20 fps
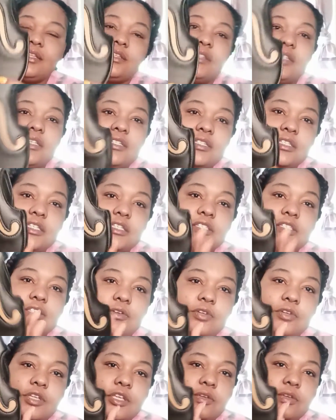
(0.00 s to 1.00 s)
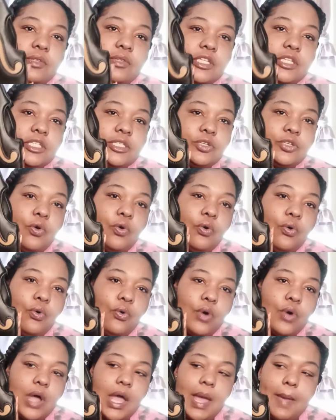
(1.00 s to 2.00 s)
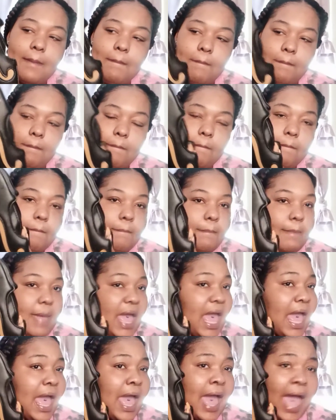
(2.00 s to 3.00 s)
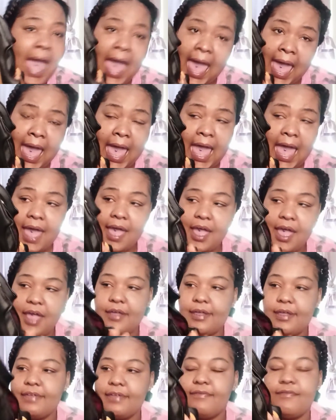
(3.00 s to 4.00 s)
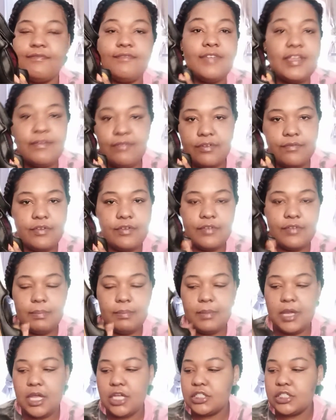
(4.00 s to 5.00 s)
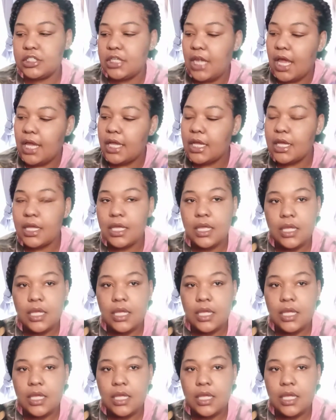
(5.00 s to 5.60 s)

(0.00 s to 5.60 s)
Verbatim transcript: This is so cute. This caught my eye very, very much. Like,